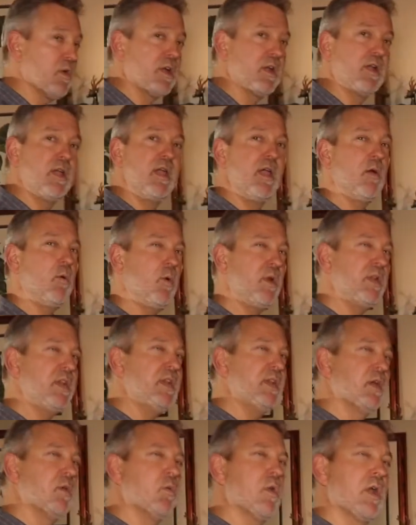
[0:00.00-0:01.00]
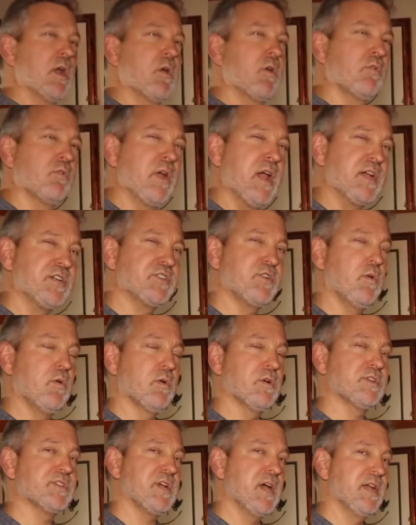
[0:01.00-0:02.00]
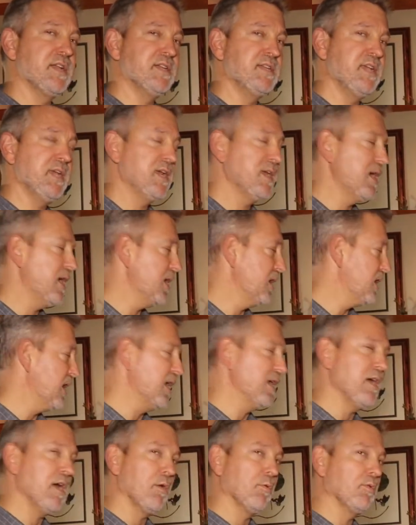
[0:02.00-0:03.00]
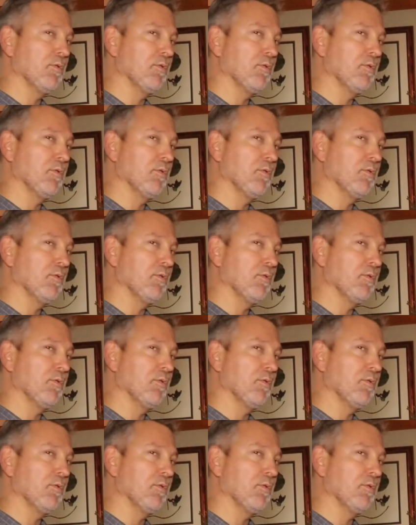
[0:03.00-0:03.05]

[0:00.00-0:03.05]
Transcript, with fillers: work, we need a quick crash course on DNA again, a